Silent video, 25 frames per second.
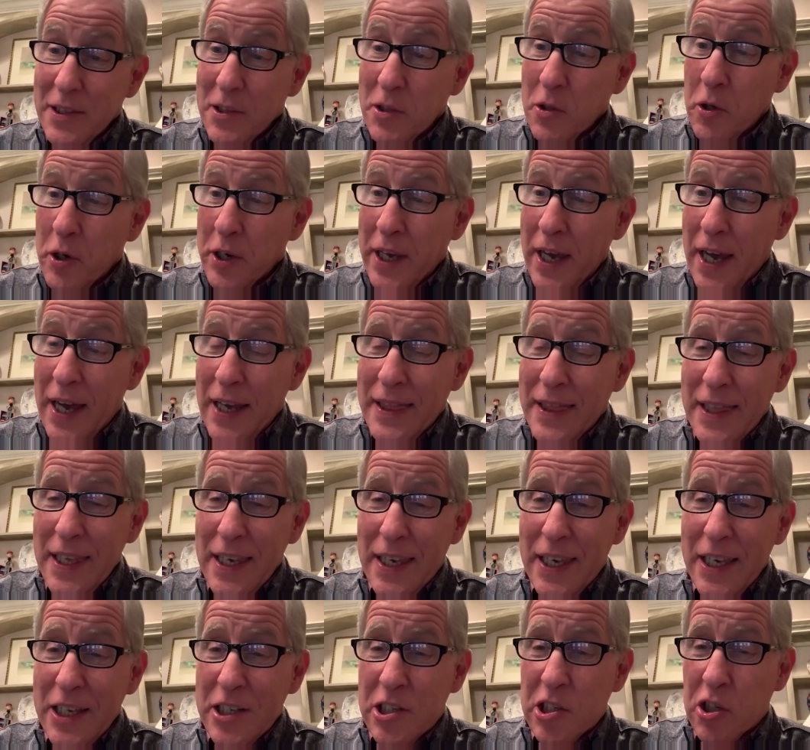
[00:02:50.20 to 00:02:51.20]
Look, I
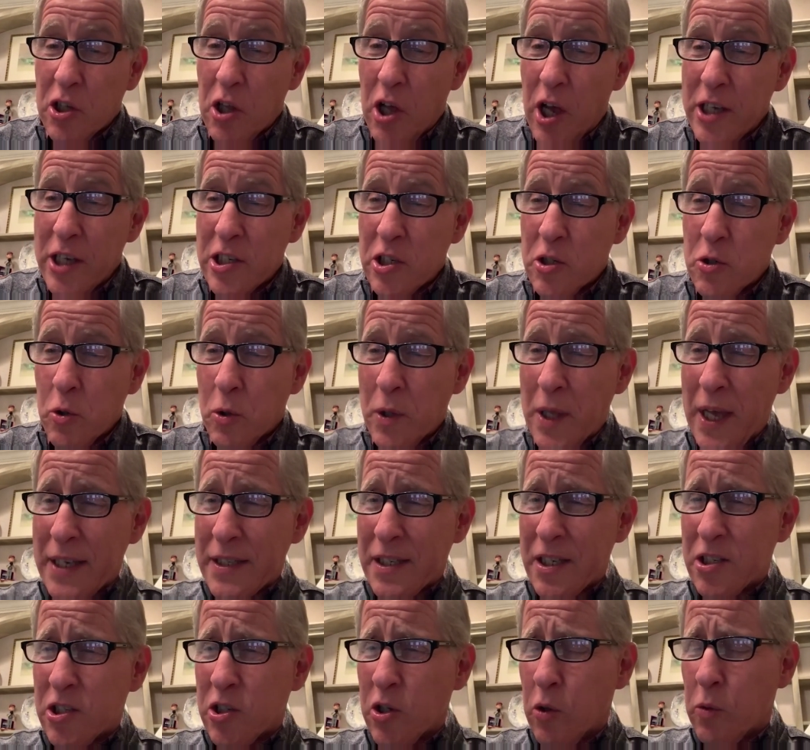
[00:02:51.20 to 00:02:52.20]
think each law school
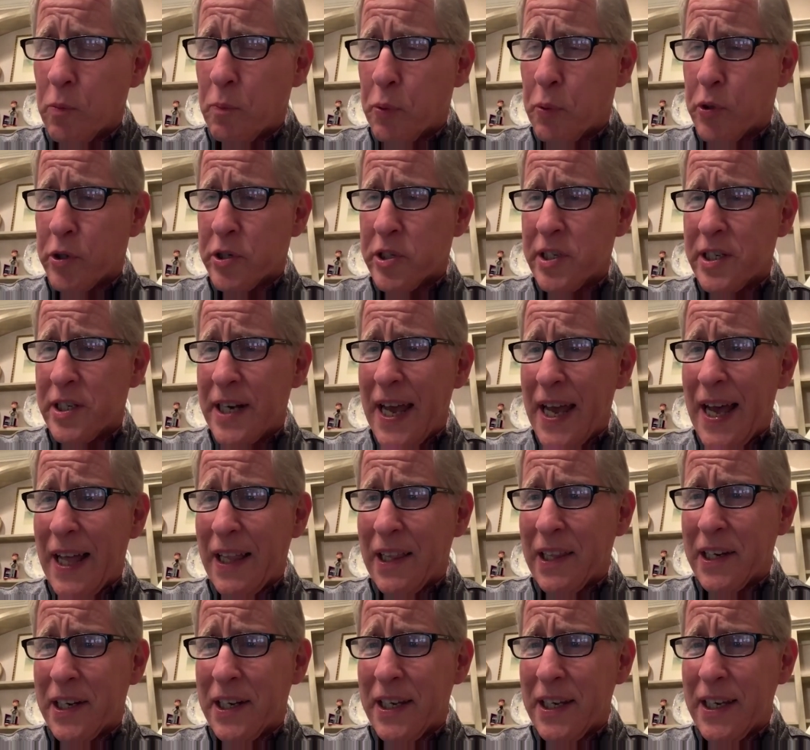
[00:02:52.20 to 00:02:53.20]
has its own
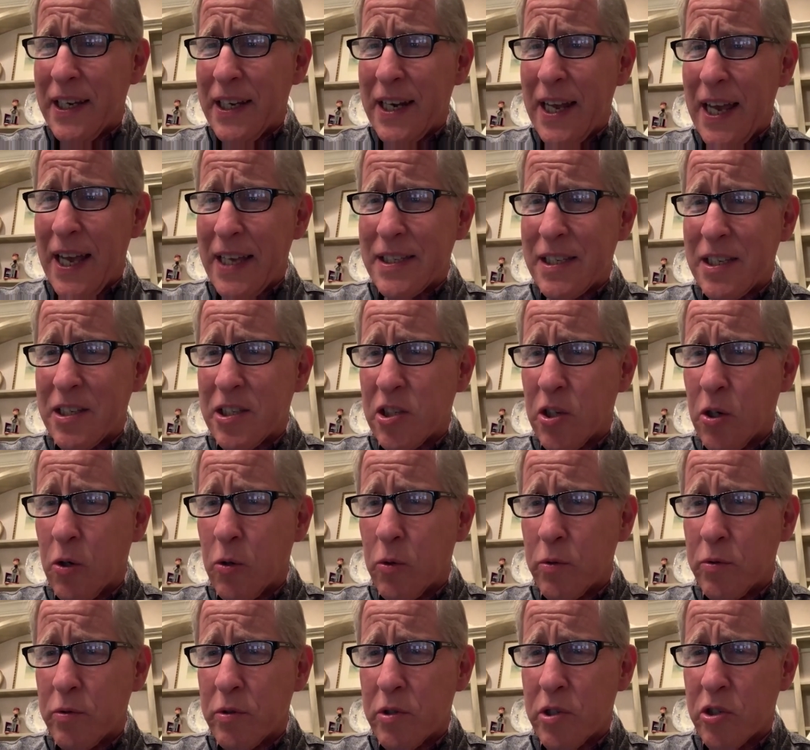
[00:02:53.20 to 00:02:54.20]
personality and has its
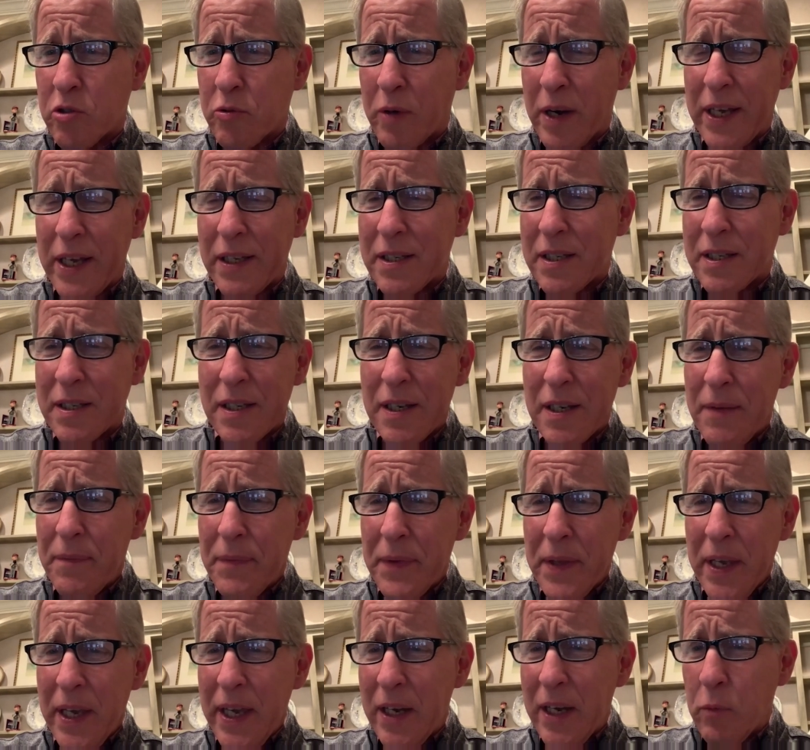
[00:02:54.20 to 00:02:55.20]
own strengths
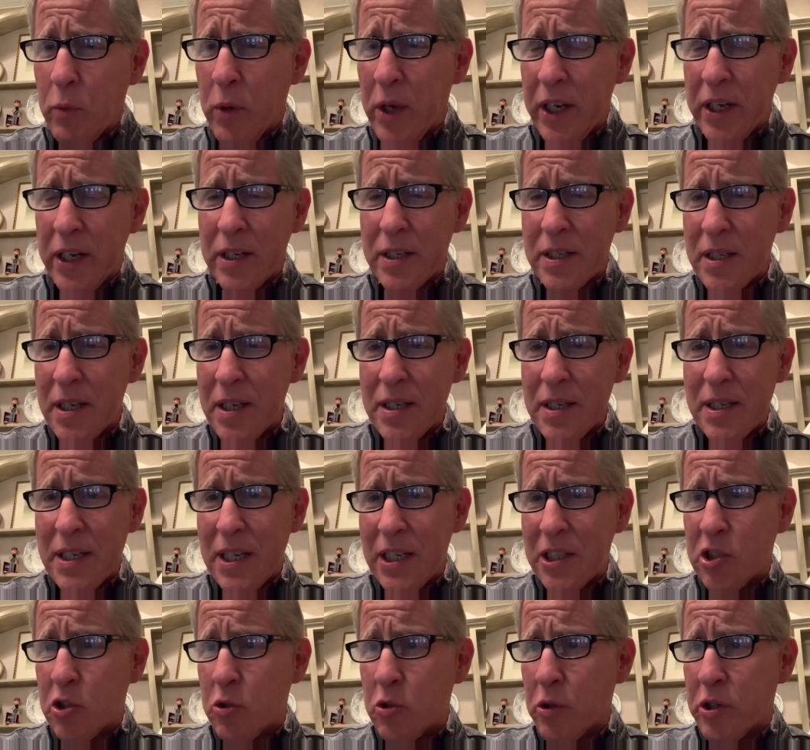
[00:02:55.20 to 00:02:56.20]
and weaknesses
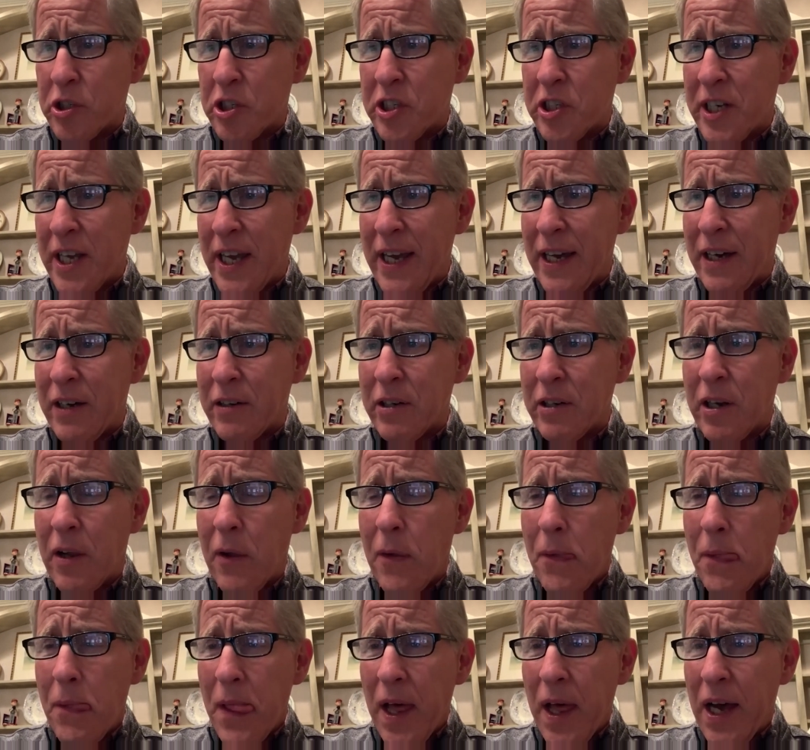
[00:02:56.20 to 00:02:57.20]
at Georgetown.
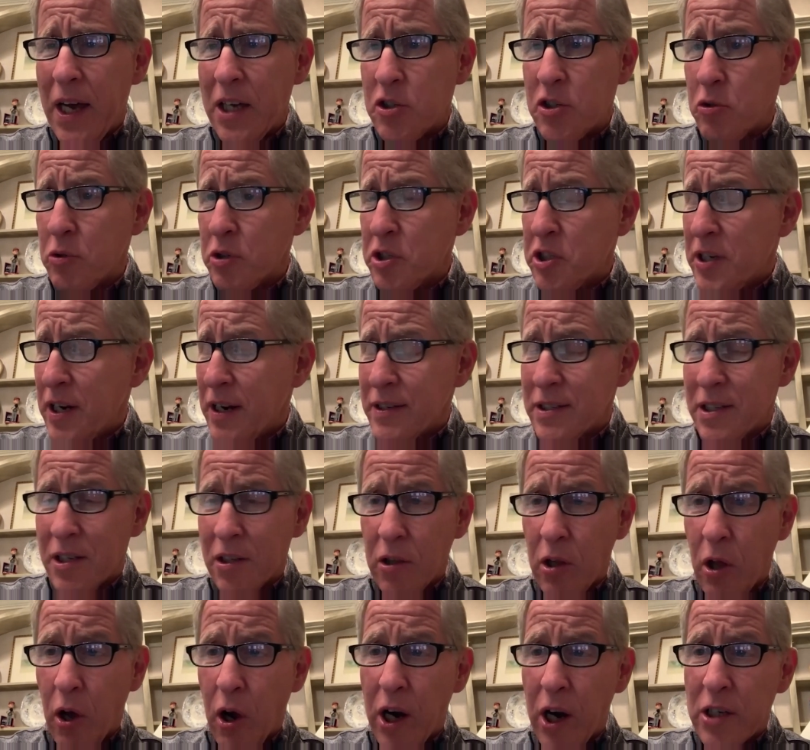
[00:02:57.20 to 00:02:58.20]
Georgetown is a
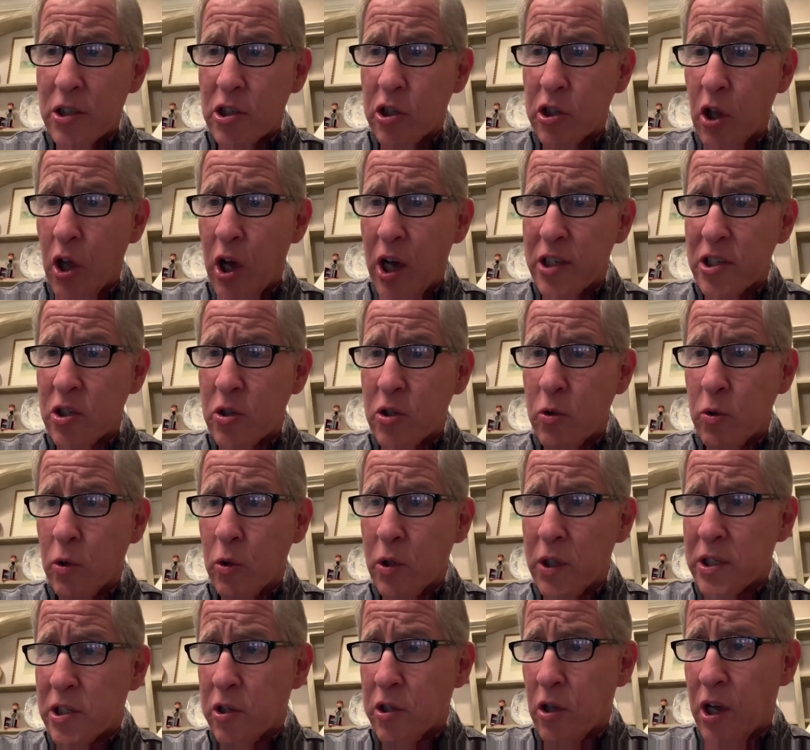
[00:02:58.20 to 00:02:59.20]
large law
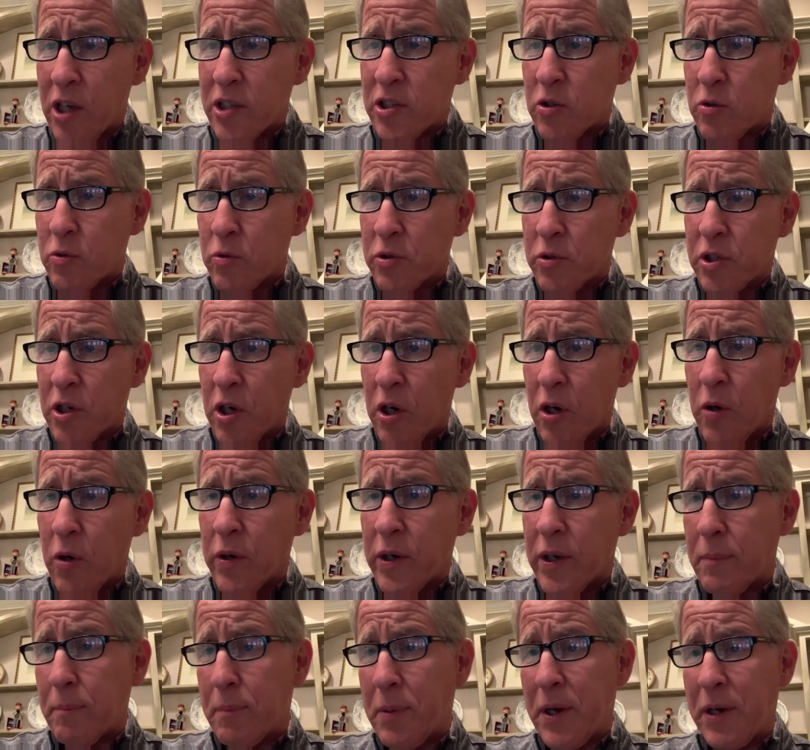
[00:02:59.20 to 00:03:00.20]
school, as law schools go.
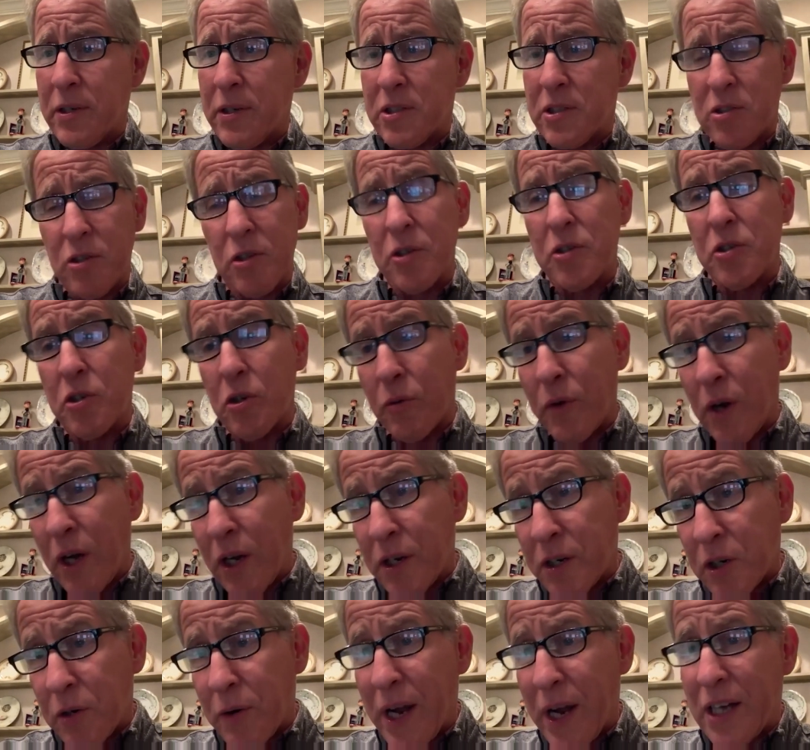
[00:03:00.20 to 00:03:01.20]
Compared to your
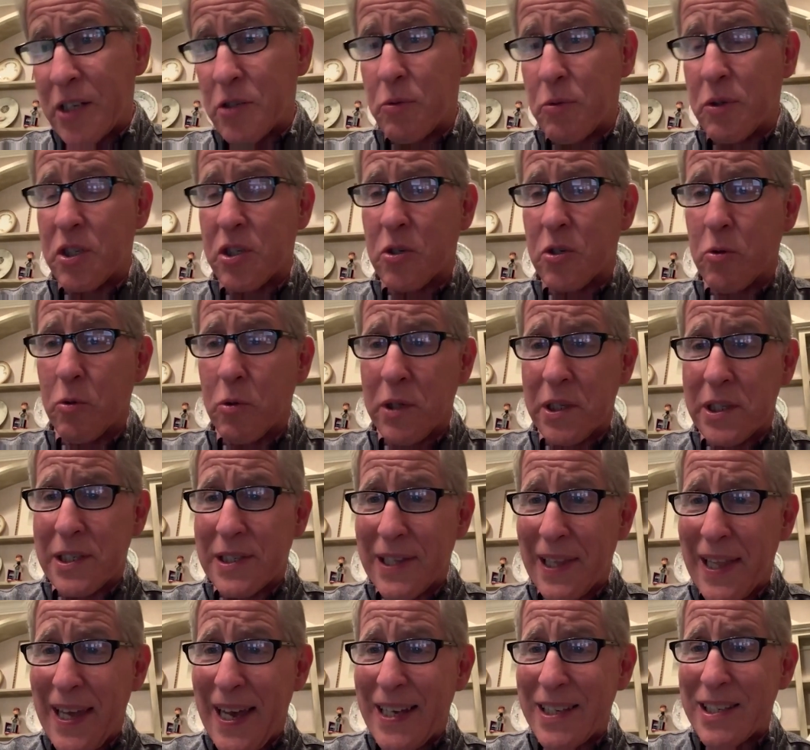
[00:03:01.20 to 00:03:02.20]
undergraduate school,
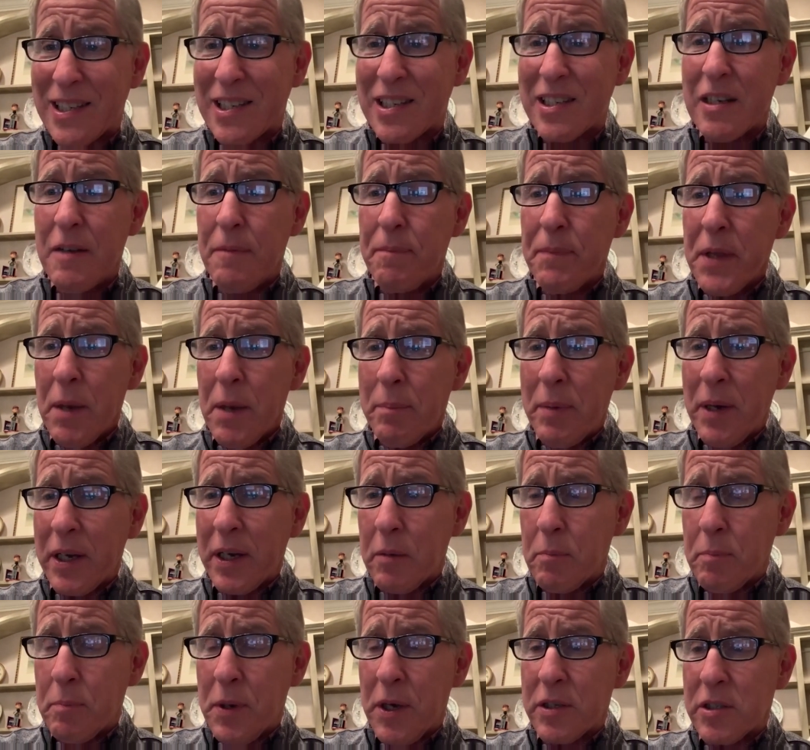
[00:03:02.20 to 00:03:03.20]
it's less, but
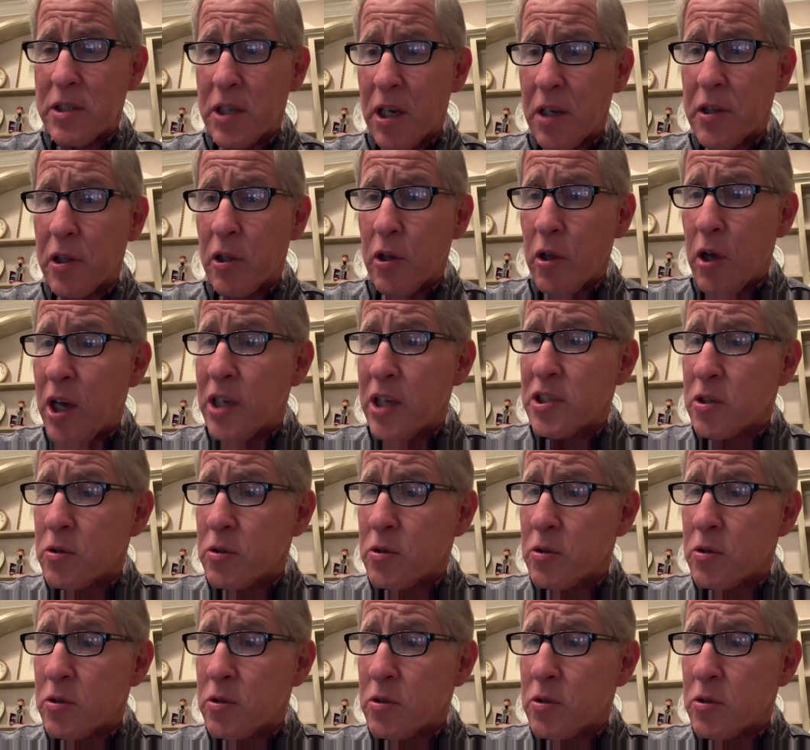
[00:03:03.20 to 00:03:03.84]
compared to other law